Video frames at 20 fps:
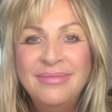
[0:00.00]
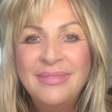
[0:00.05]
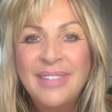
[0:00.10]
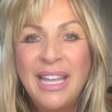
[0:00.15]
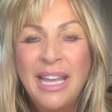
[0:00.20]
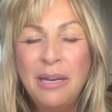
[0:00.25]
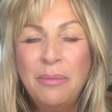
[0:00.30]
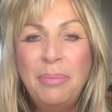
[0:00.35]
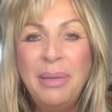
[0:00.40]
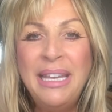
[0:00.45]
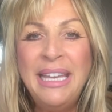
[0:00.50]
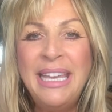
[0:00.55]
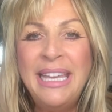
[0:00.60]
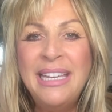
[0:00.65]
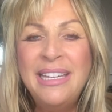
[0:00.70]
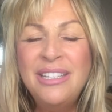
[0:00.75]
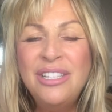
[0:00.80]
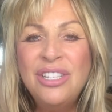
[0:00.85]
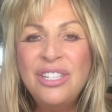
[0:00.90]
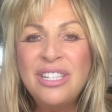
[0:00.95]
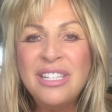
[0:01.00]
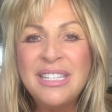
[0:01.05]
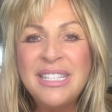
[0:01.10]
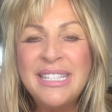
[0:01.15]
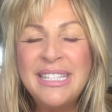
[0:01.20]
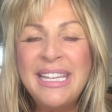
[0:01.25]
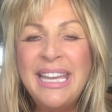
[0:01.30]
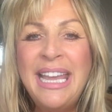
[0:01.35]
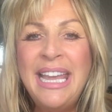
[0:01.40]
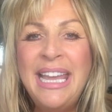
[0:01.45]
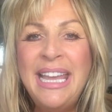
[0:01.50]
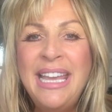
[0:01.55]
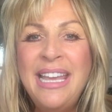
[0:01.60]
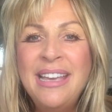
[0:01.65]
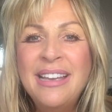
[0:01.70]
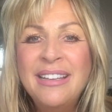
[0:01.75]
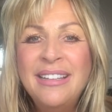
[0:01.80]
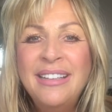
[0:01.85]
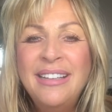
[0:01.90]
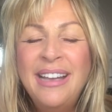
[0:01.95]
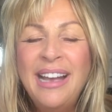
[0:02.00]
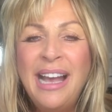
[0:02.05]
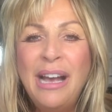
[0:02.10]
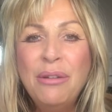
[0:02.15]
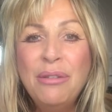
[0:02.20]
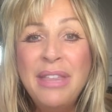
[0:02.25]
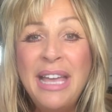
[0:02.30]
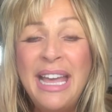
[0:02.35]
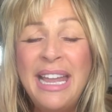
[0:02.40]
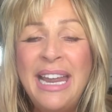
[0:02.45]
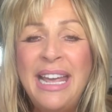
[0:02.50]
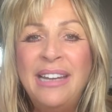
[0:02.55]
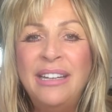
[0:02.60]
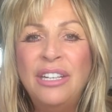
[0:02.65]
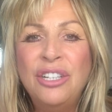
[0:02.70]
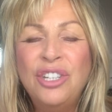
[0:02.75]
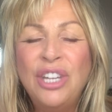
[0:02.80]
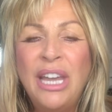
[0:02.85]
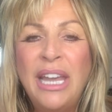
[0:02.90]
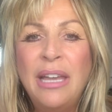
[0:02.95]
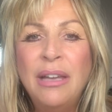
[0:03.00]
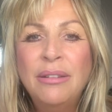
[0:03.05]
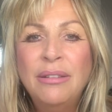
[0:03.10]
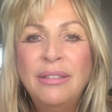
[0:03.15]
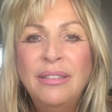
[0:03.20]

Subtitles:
and begin to see how that energy